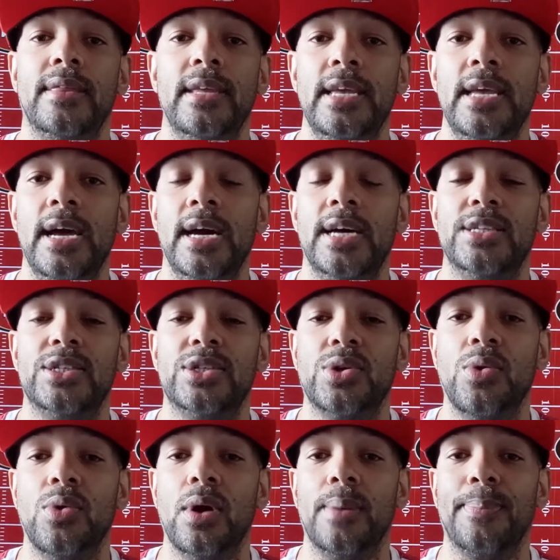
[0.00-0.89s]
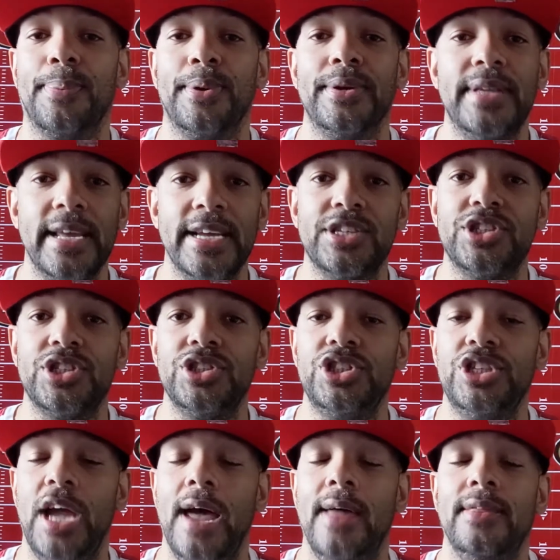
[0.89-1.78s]
the score prediction
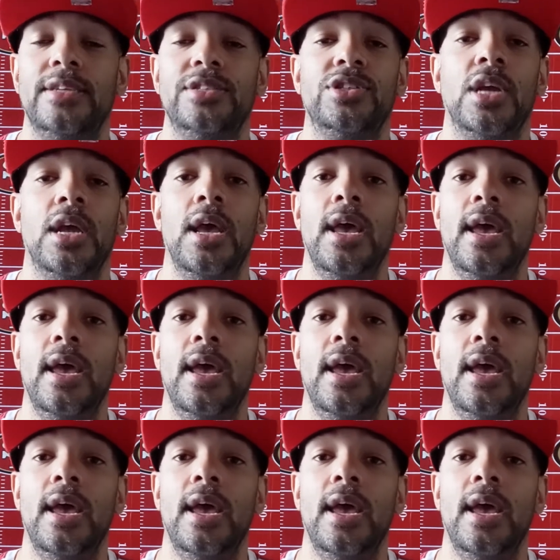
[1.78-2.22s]
challenge.